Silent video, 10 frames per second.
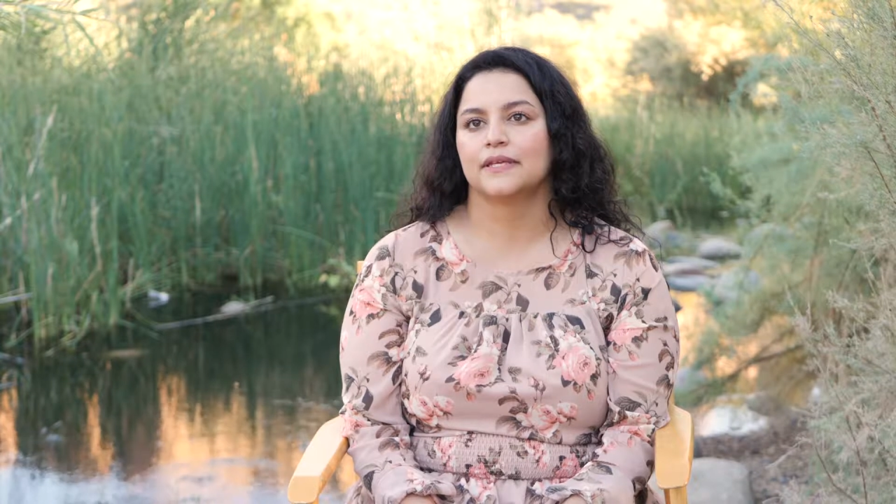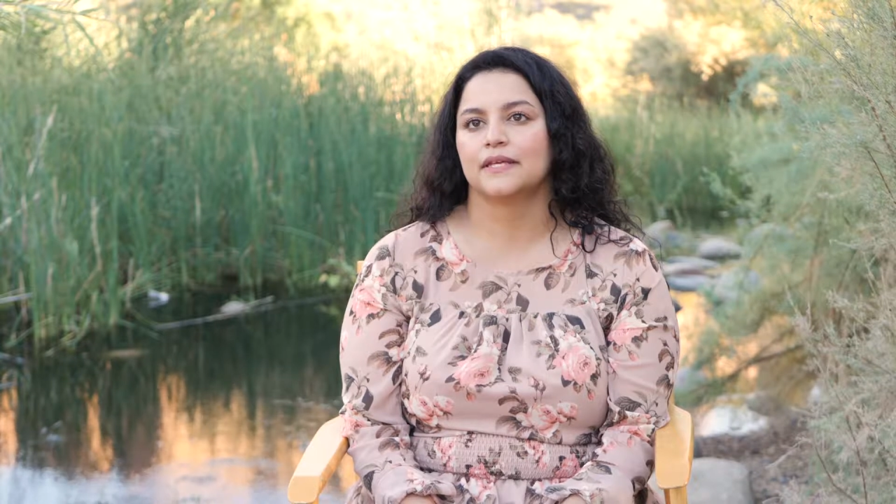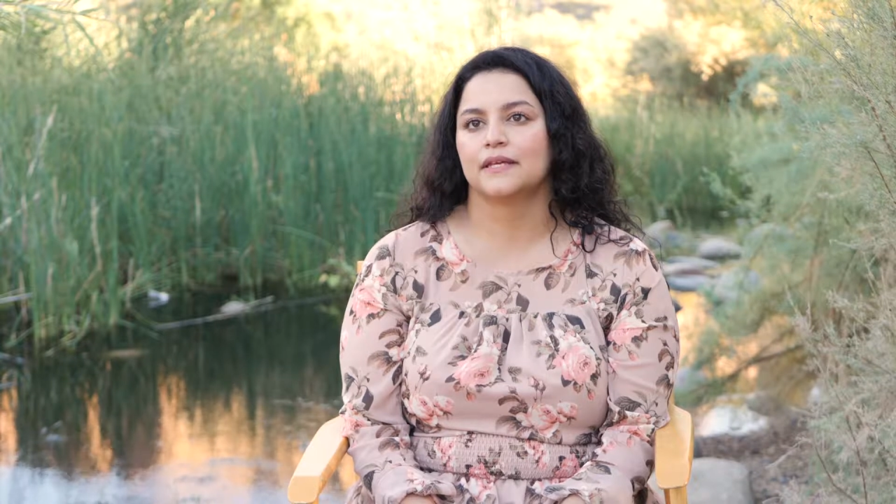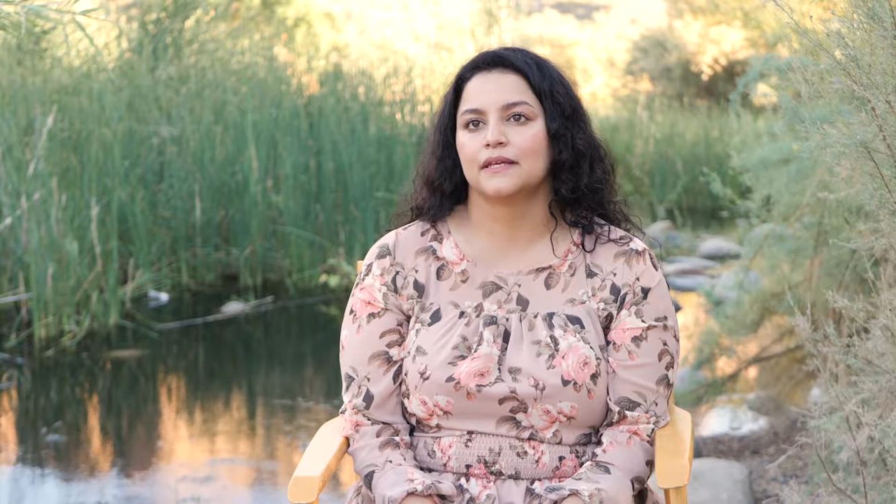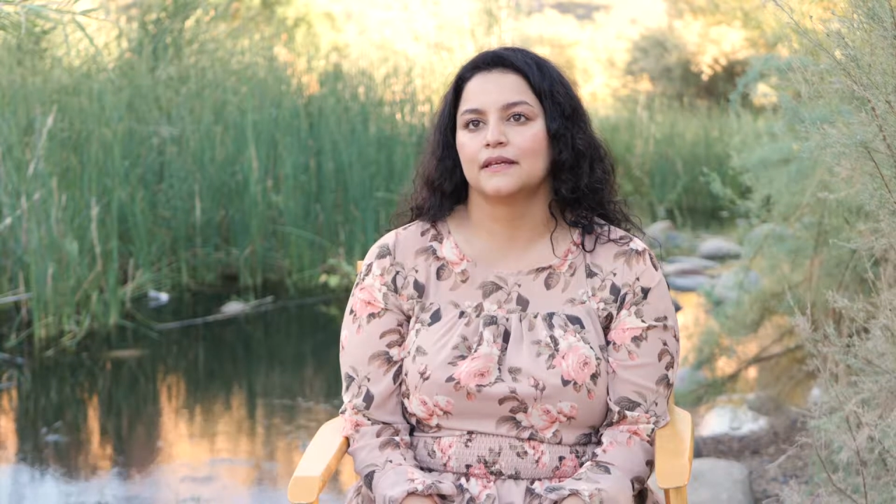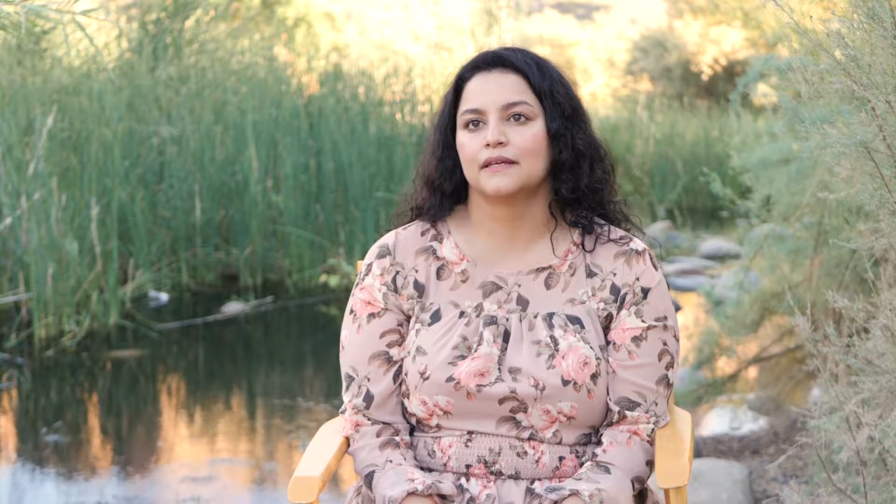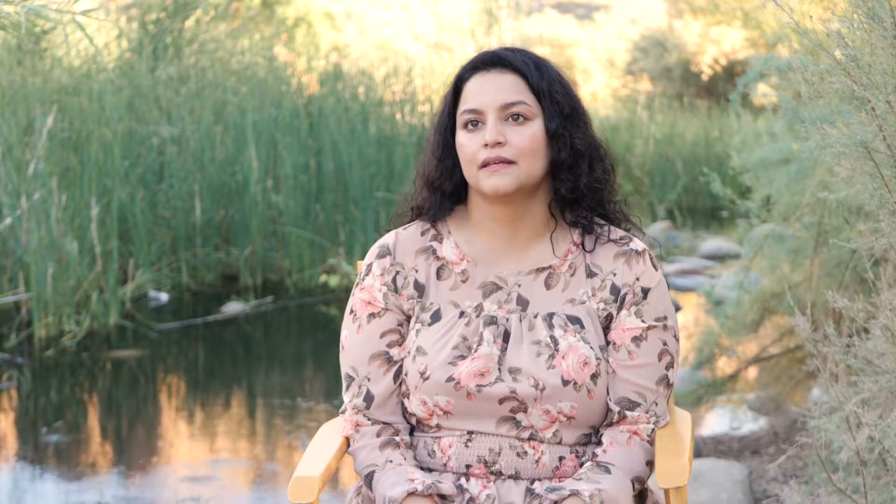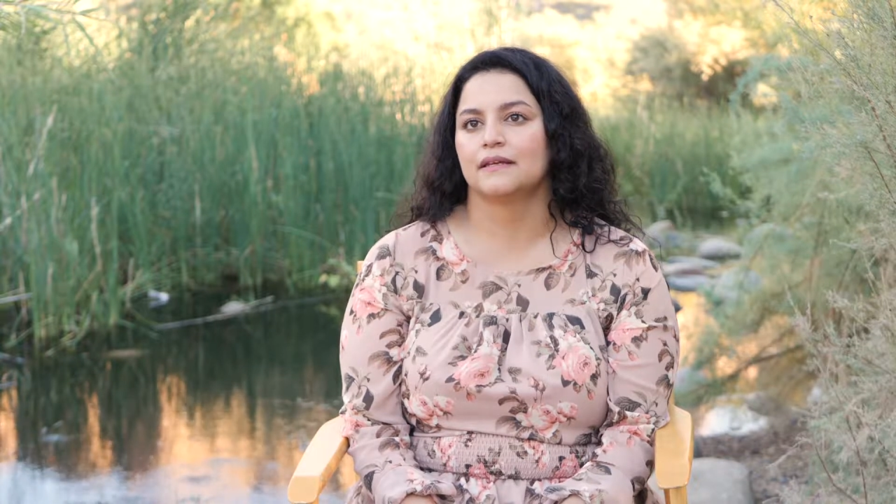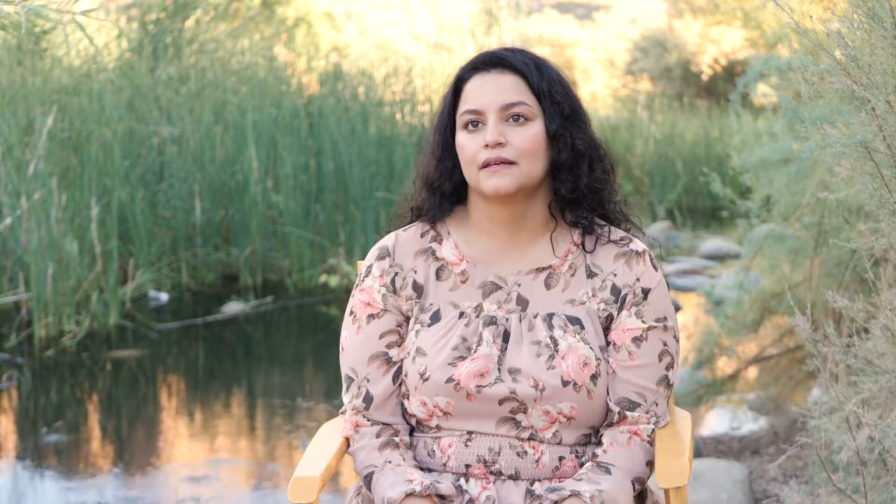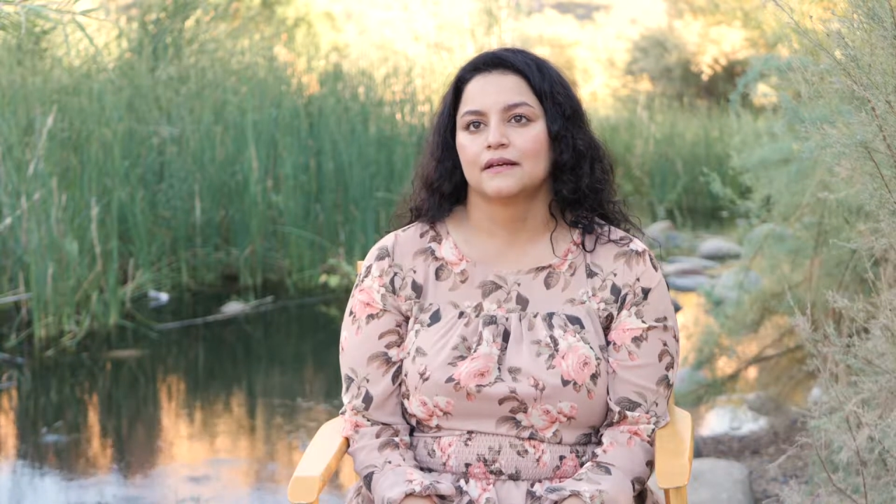
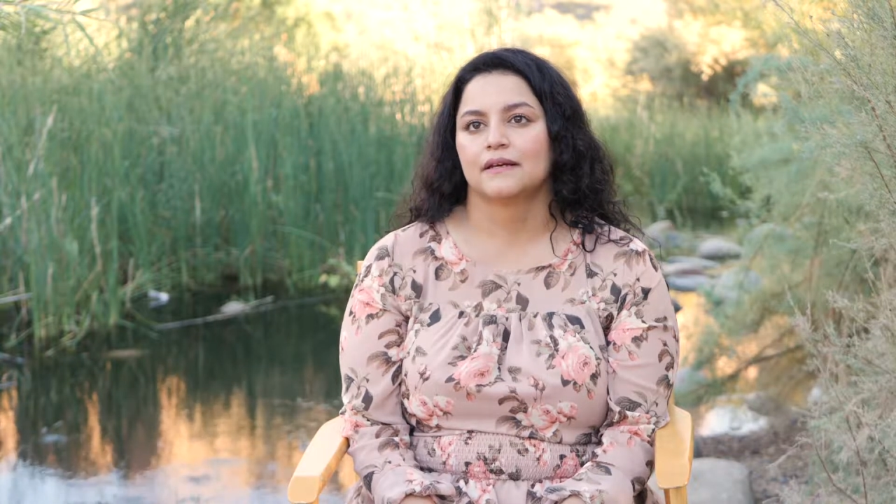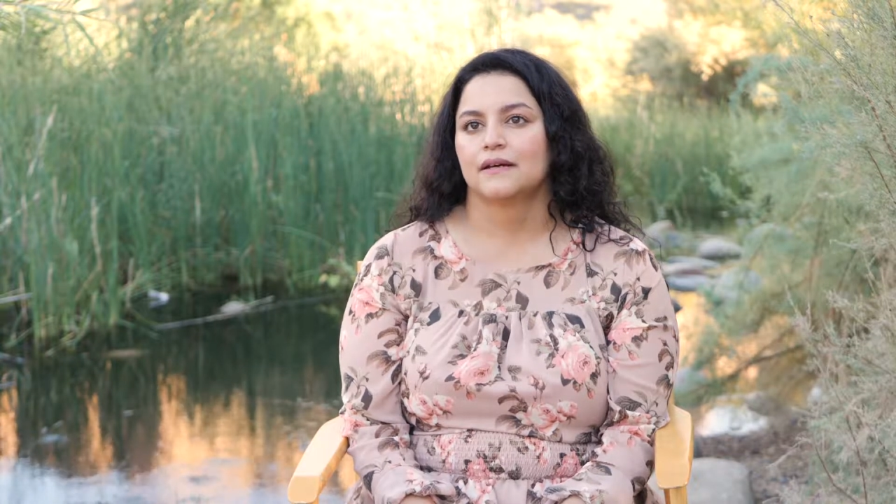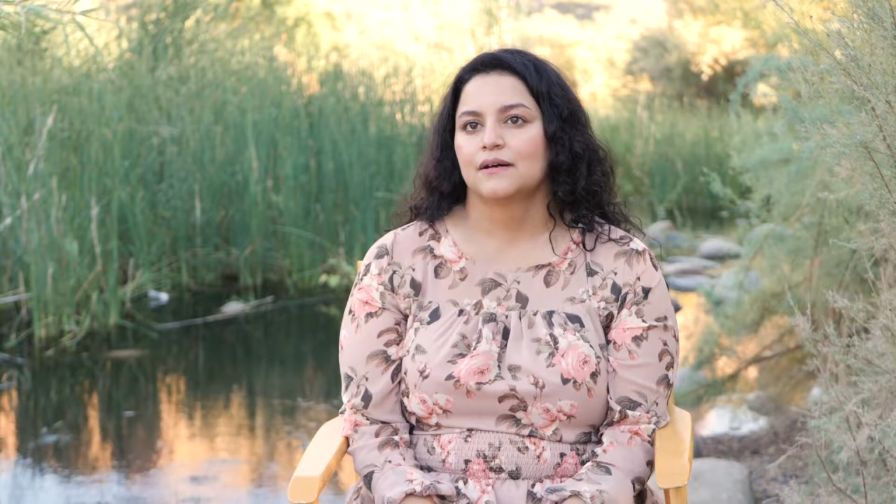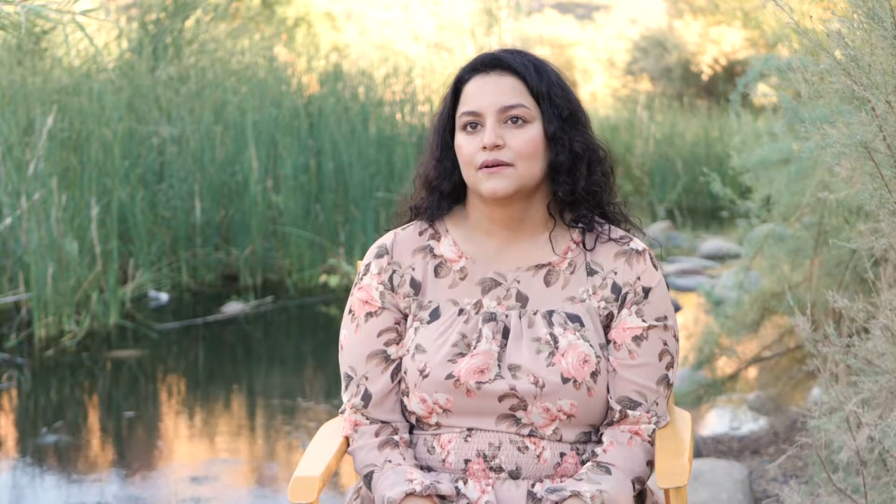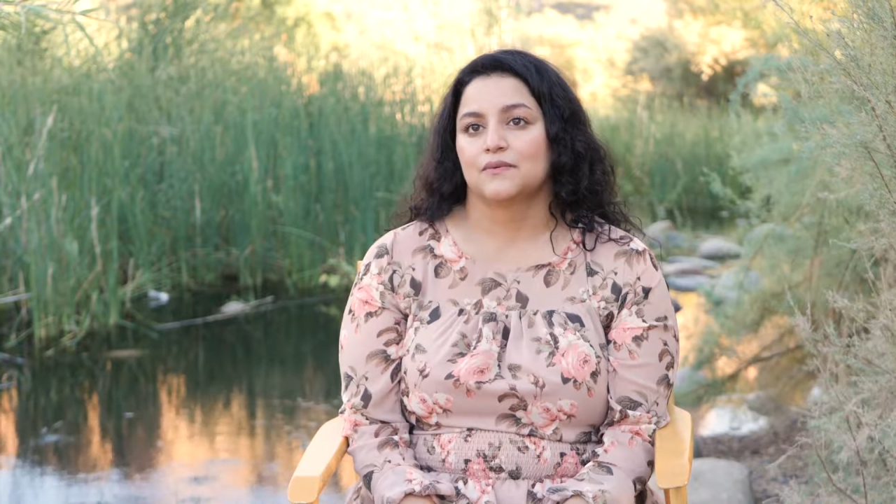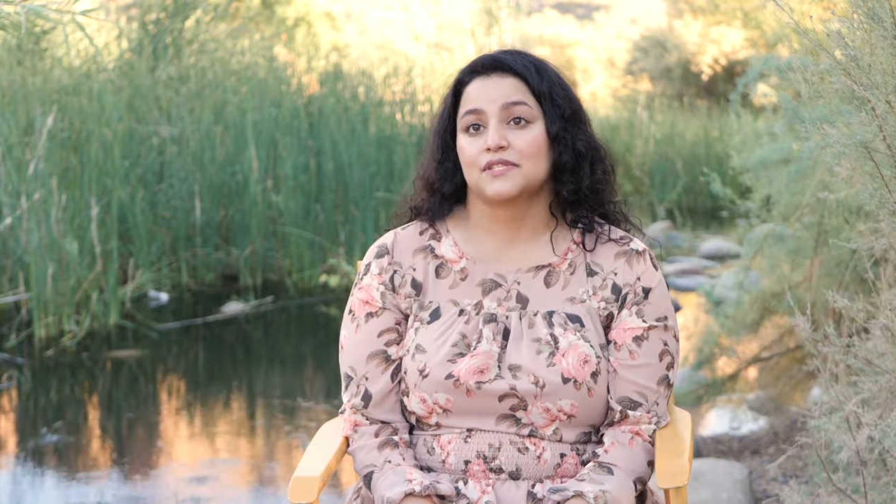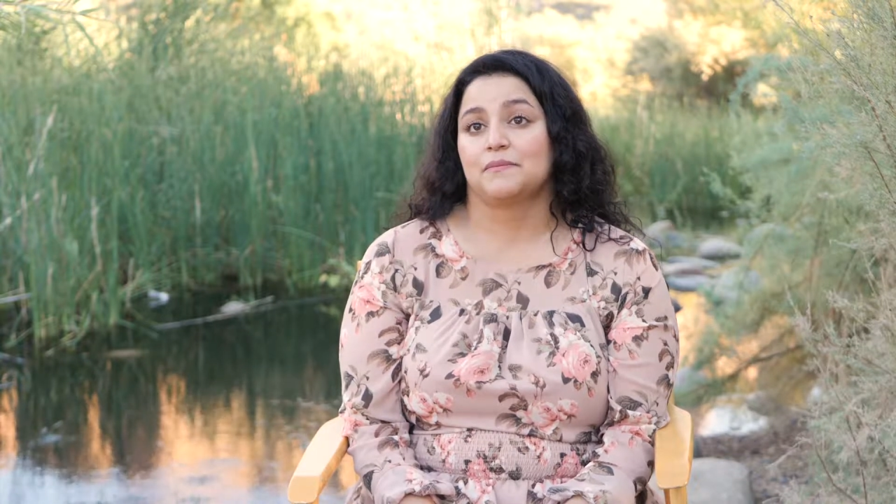He was